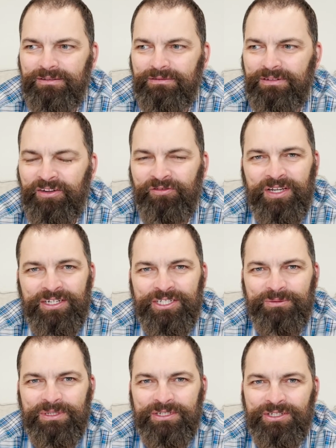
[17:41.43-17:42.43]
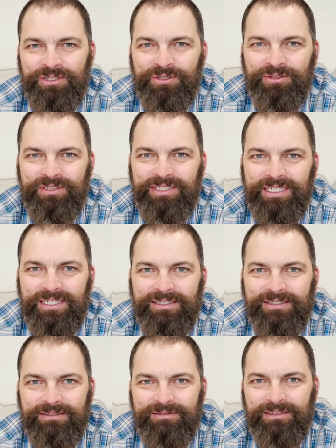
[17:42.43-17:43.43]
I've actually been told
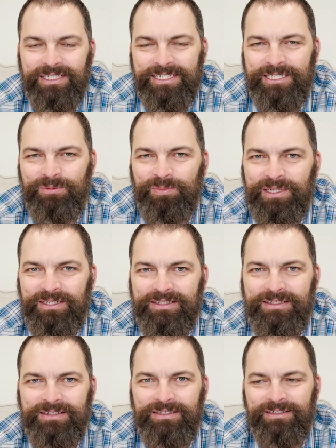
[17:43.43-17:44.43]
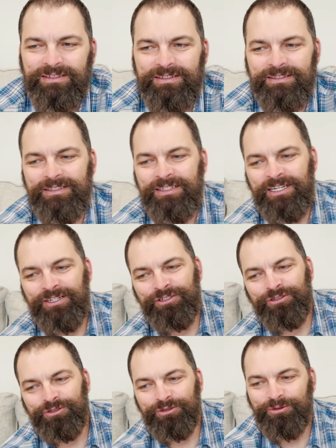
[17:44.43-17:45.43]
that less space is an
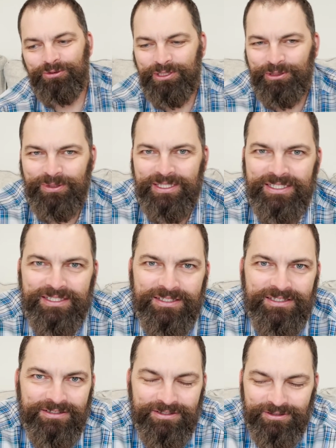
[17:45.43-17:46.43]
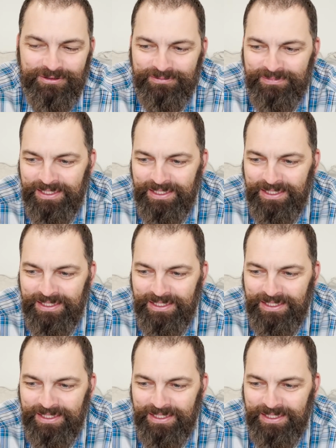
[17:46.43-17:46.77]
unusual request, so